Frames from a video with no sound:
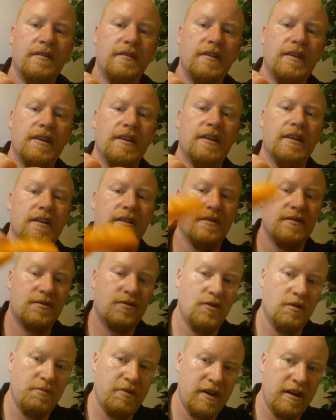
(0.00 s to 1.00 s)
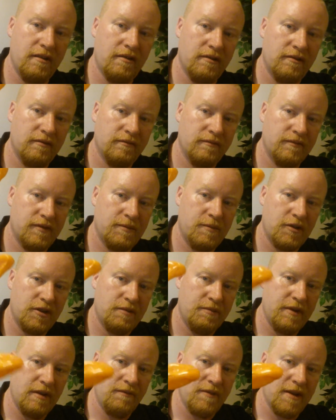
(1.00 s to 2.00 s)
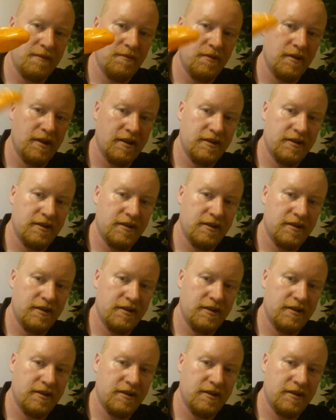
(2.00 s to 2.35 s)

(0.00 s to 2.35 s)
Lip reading: The Scorpanero is supposed to be a red one.